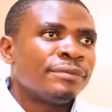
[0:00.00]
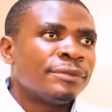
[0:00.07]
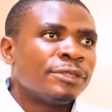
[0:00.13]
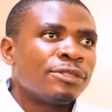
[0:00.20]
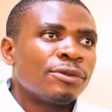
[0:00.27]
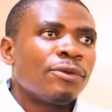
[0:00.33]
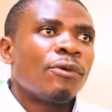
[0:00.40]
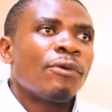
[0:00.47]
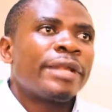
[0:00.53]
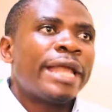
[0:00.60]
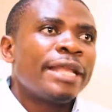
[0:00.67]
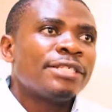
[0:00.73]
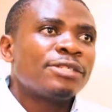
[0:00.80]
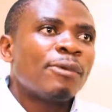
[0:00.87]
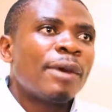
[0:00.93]
So
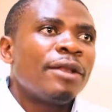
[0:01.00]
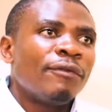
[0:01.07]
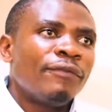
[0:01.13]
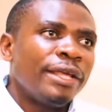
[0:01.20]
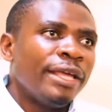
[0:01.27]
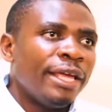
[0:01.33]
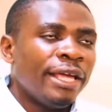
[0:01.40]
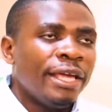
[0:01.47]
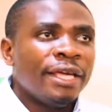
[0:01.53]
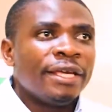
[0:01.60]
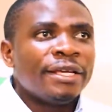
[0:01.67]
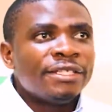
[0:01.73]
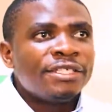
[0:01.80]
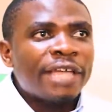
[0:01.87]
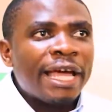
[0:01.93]
that is one of the
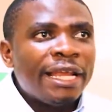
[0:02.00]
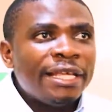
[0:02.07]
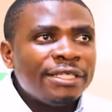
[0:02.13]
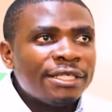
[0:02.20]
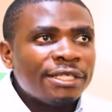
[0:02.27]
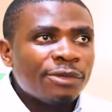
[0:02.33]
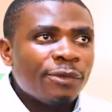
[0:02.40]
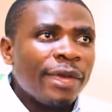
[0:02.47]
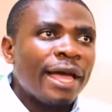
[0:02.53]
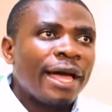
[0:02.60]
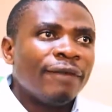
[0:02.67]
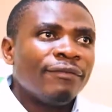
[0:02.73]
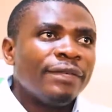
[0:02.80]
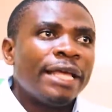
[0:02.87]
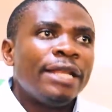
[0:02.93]
challenges we
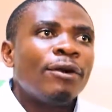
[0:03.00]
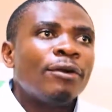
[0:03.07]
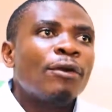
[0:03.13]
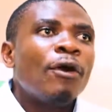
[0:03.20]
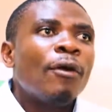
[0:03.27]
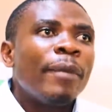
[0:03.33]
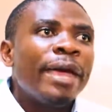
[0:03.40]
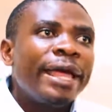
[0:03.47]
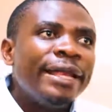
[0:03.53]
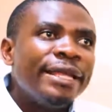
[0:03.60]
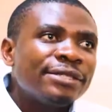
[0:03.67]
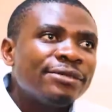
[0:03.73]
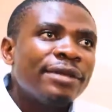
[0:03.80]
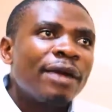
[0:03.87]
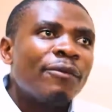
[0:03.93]
have. They don't come early
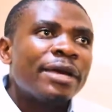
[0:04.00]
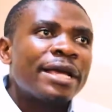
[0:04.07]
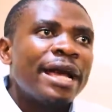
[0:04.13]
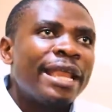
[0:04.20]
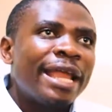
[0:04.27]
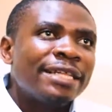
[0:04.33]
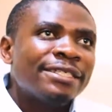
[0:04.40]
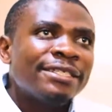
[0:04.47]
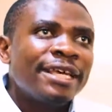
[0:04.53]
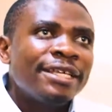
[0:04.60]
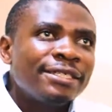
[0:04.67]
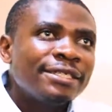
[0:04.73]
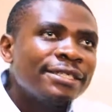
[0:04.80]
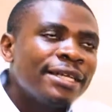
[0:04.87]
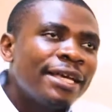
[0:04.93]
so that we can
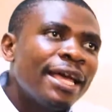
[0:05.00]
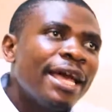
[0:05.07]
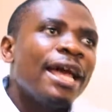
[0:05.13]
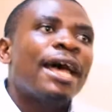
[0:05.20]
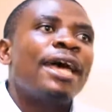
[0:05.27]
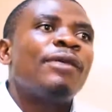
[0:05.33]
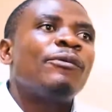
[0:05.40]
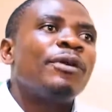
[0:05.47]
assess and